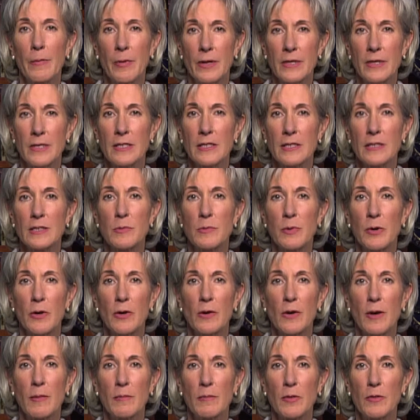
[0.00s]
President's
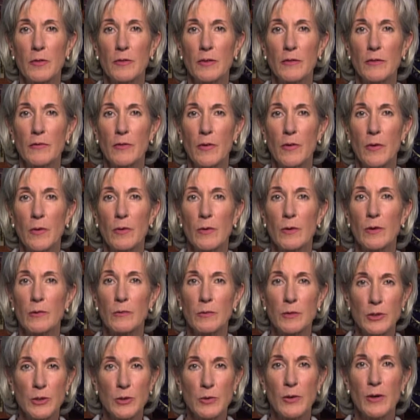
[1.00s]
program moving forward.
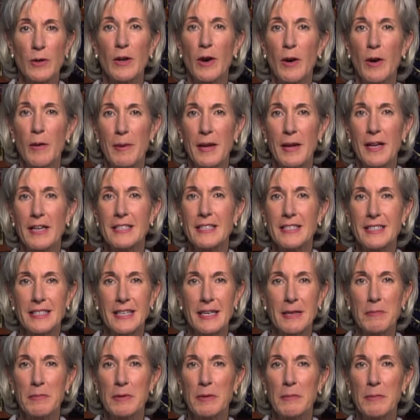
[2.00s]
We're doing our best to
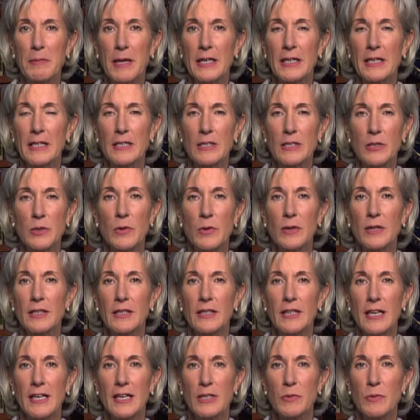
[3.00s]
implement it as
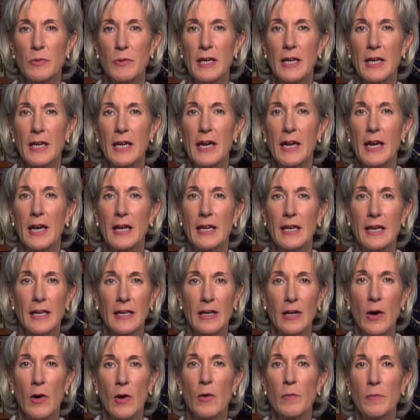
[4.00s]
quickly as we can
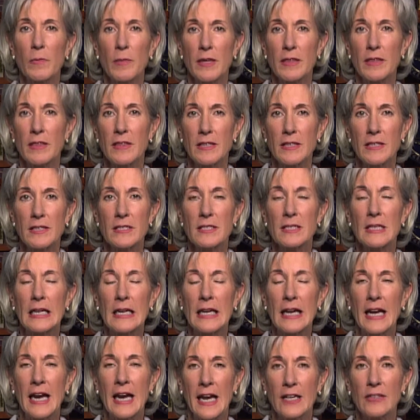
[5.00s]
and hope that this
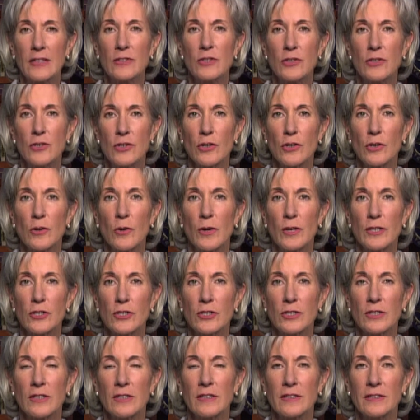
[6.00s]
answers your
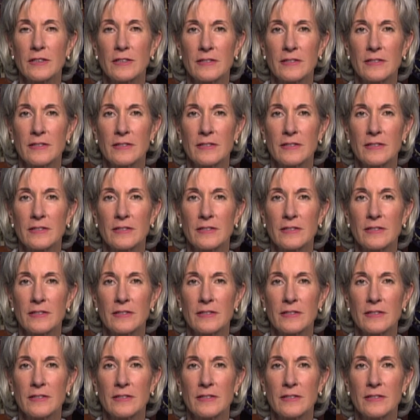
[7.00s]
question.